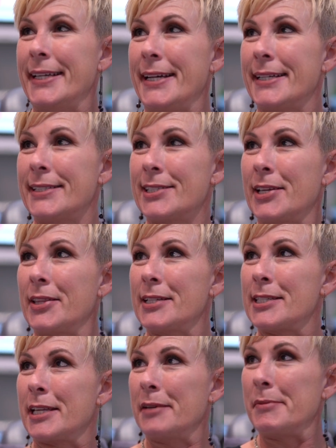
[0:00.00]
do
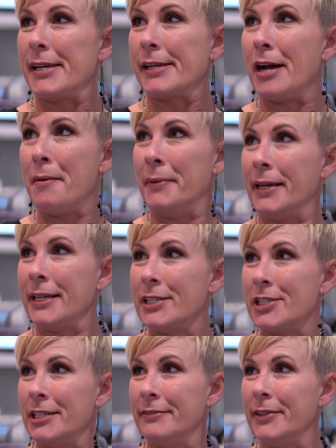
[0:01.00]
and that
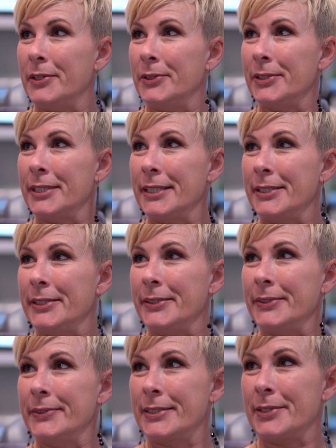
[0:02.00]
just projects
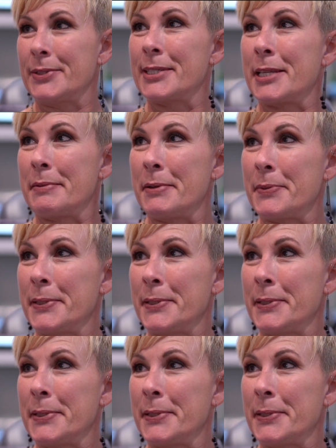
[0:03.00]
um, and